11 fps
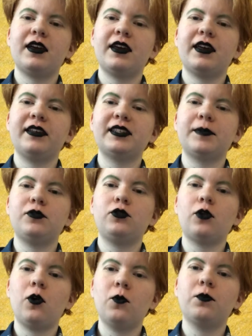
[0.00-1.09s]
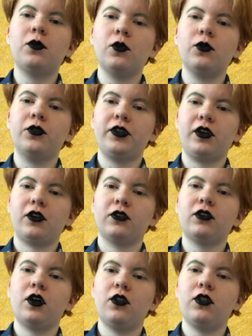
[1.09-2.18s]
except don't pull the yarn
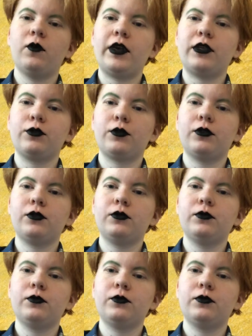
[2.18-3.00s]
all the way through.